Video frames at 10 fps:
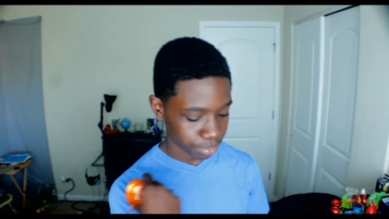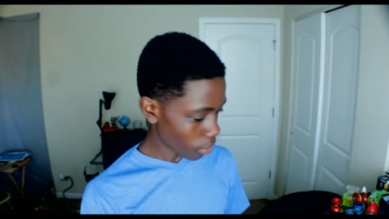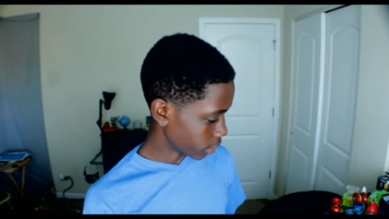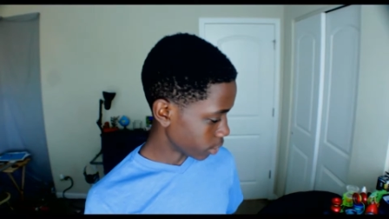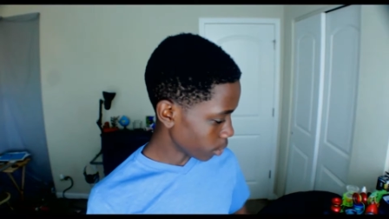
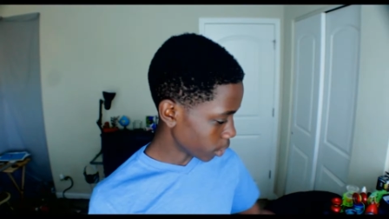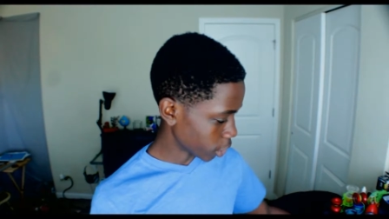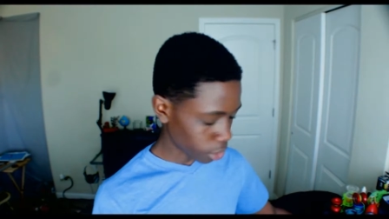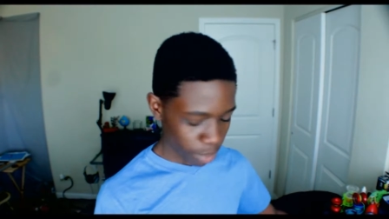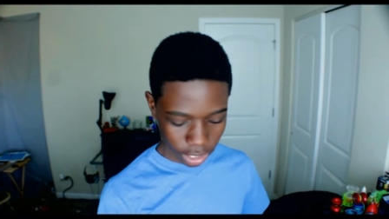Right, so the
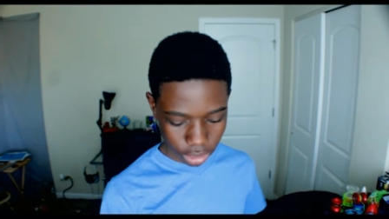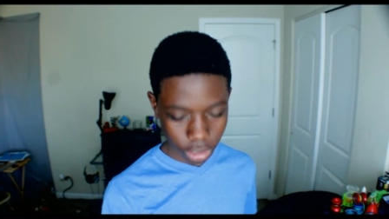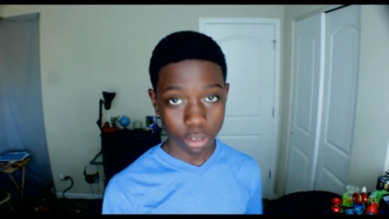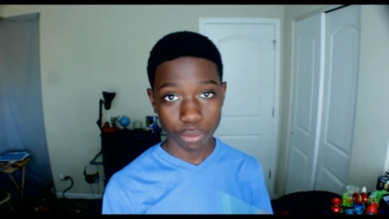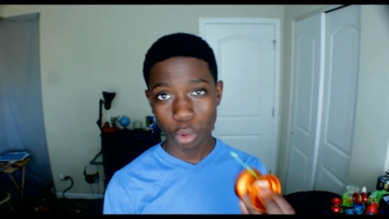
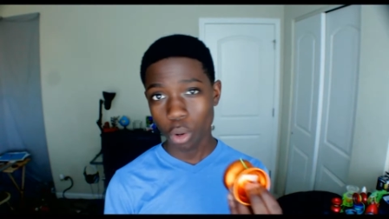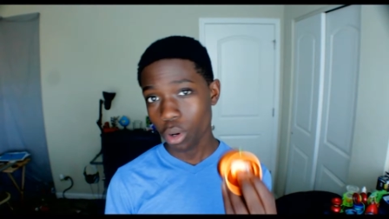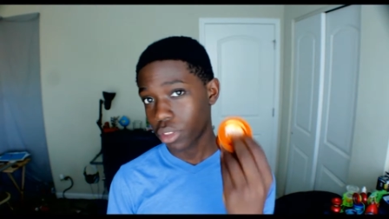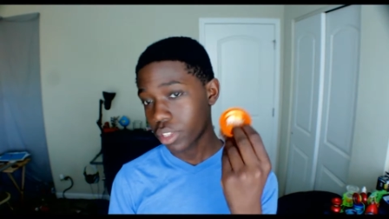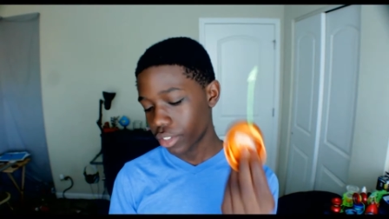specs
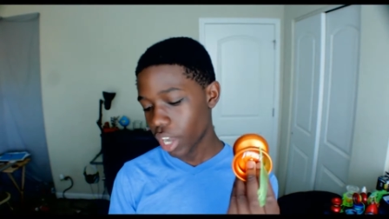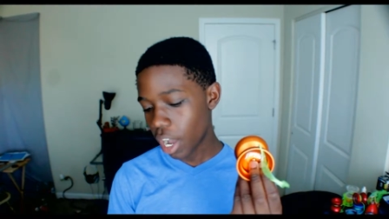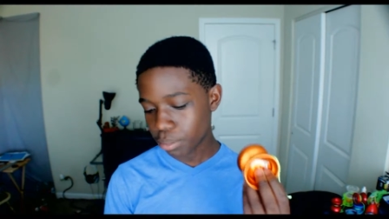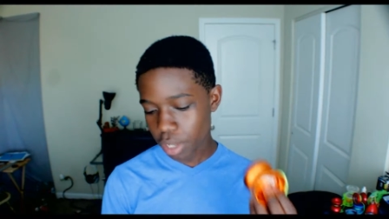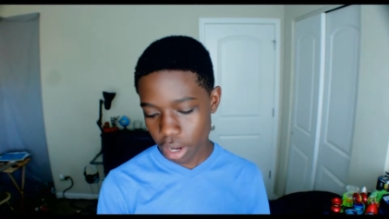for the
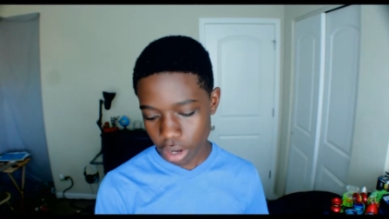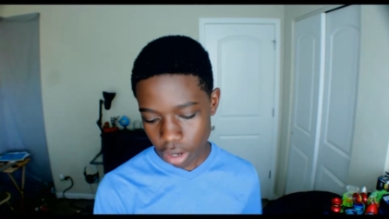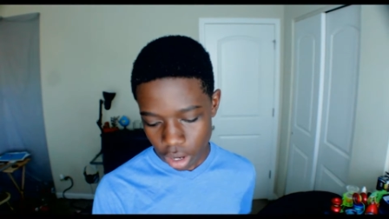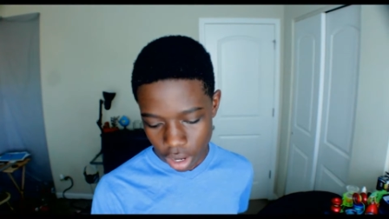Topdeck,